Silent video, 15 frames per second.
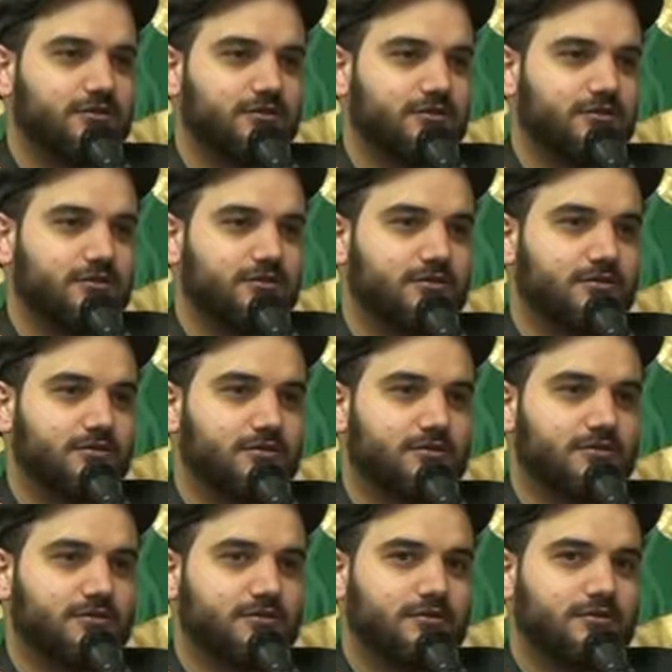
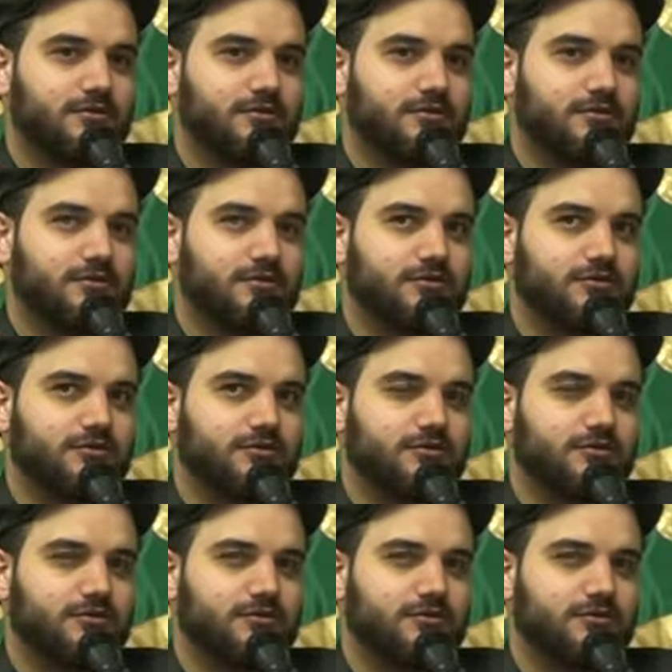(silence)